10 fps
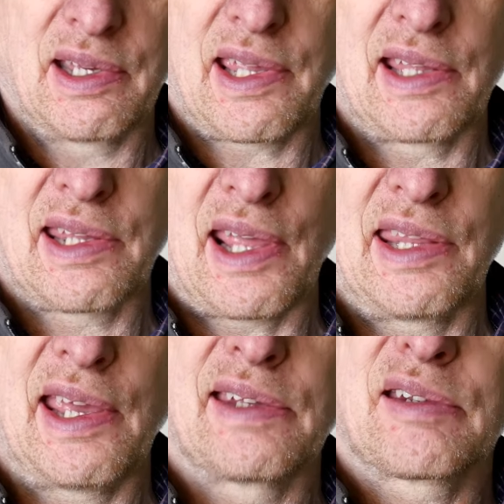
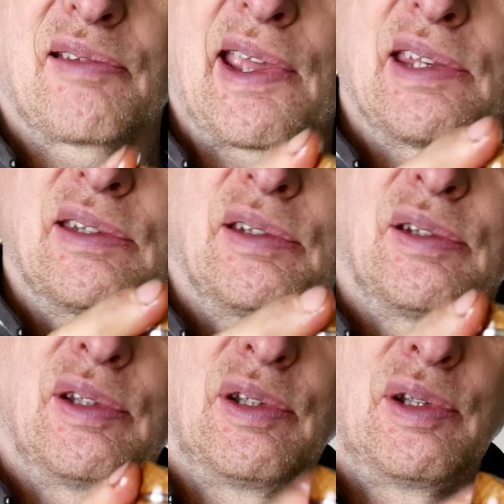and
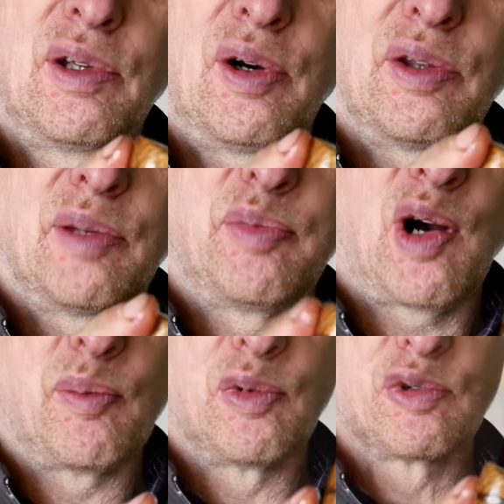given
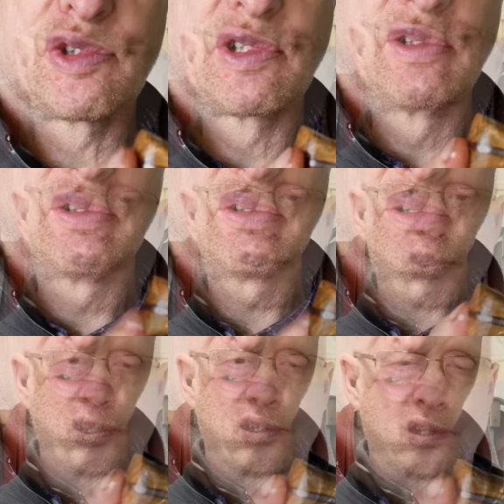climatic
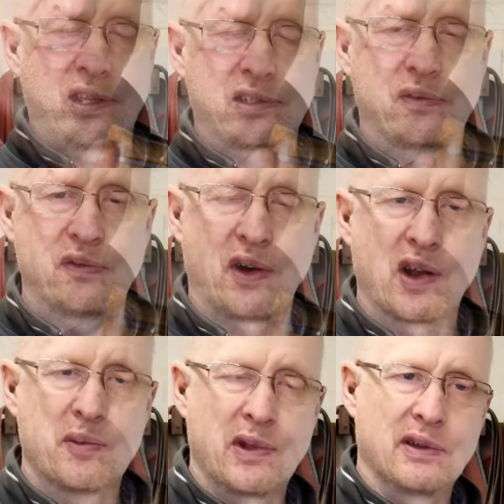conditions in its
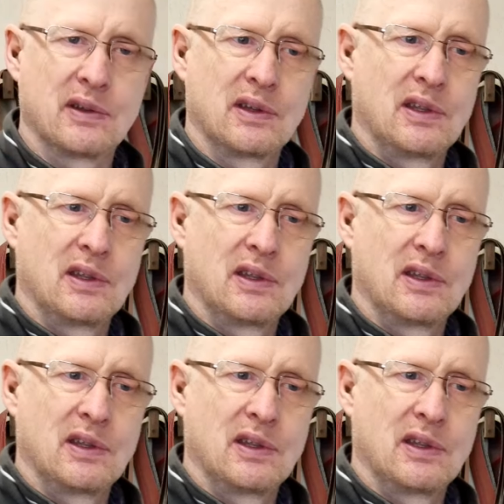environment,